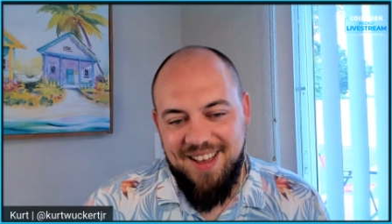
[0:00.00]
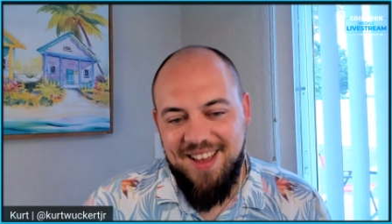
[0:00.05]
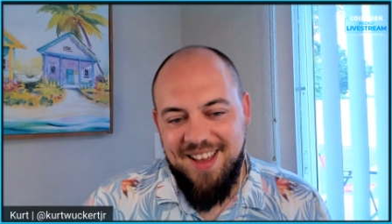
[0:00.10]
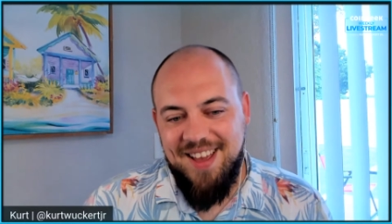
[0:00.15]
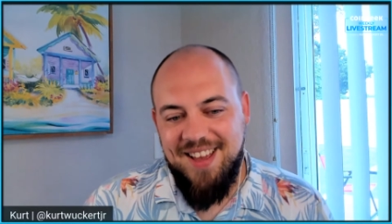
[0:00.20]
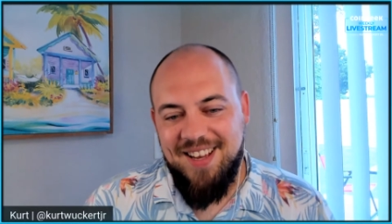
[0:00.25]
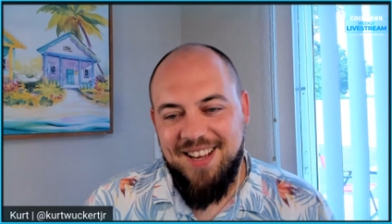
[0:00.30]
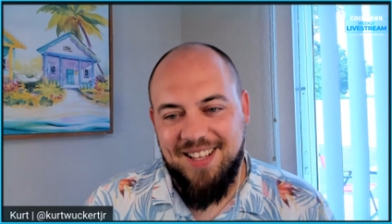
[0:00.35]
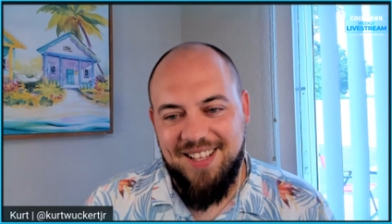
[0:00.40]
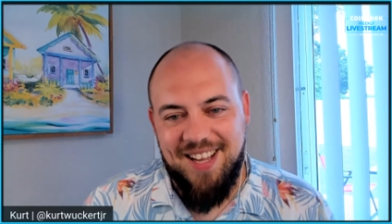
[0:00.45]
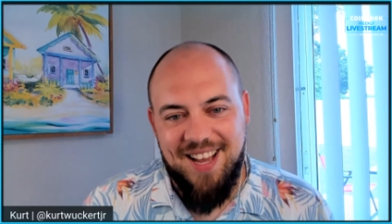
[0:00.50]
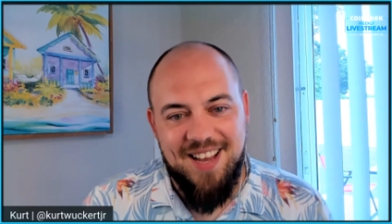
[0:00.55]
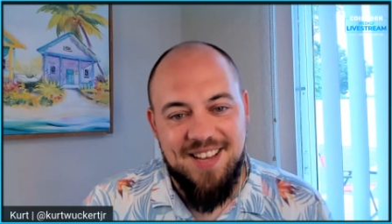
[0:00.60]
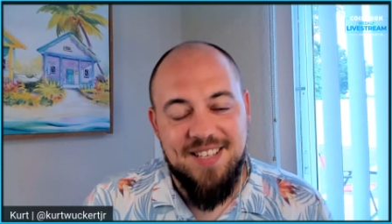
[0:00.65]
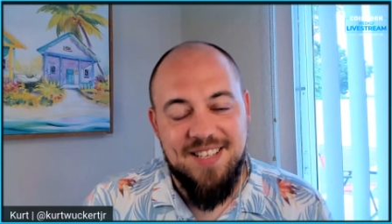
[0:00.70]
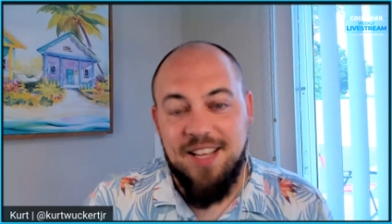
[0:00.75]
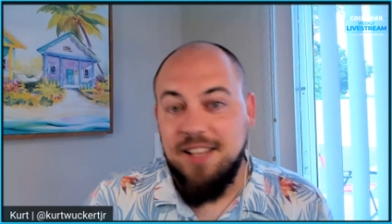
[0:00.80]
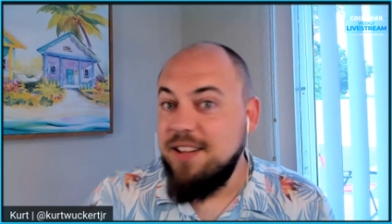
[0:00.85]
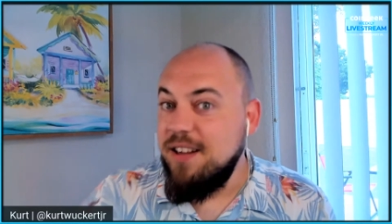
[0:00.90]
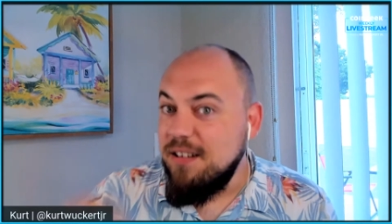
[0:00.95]
the
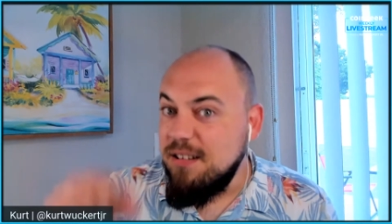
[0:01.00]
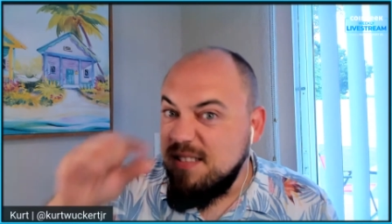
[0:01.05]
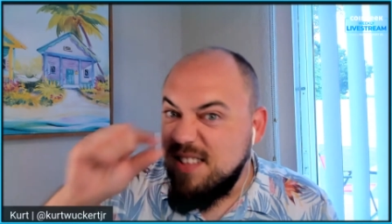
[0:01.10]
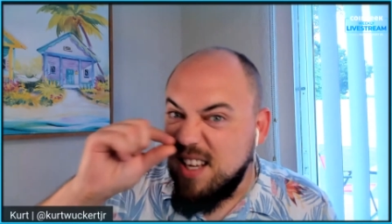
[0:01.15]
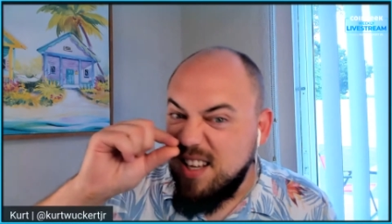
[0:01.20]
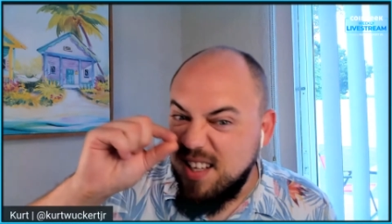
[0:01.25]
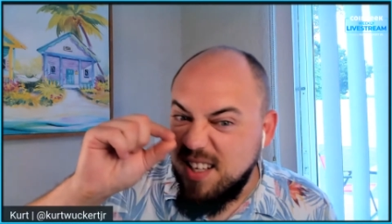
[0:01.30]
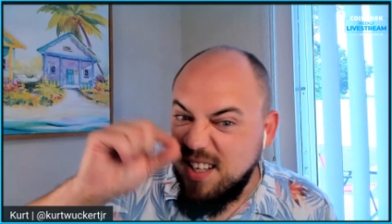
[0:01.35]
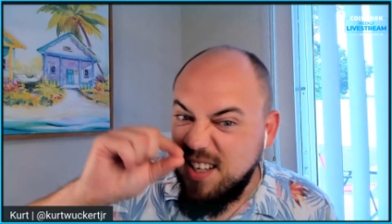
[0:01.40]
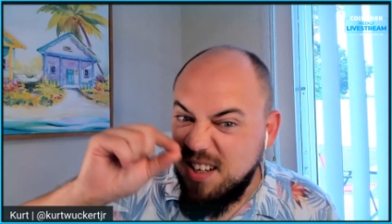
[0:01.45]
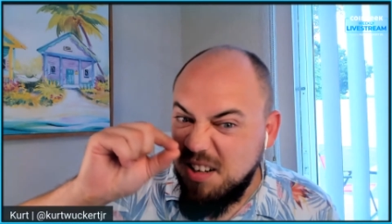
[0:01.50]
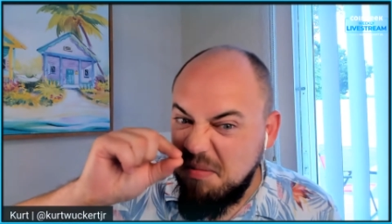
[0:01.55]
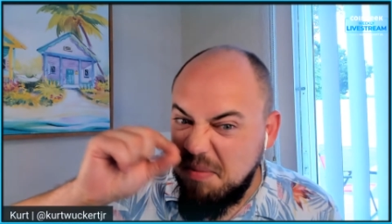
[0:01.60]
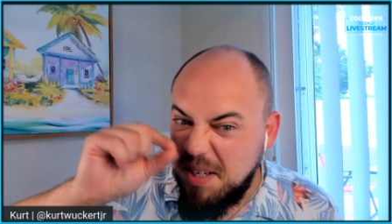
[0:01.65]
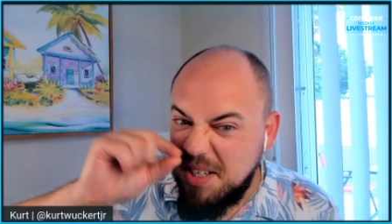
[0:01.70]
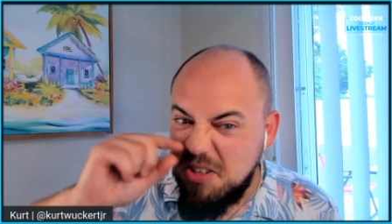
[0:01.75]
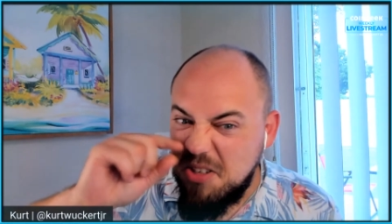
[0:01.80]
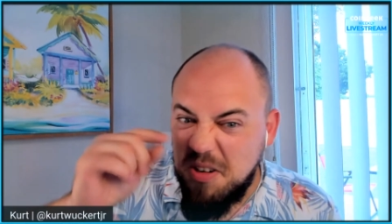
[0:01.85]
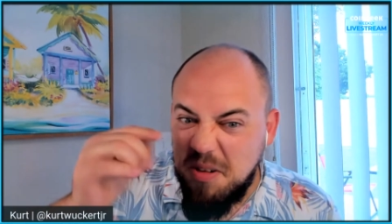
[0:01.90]
guys out there telling you,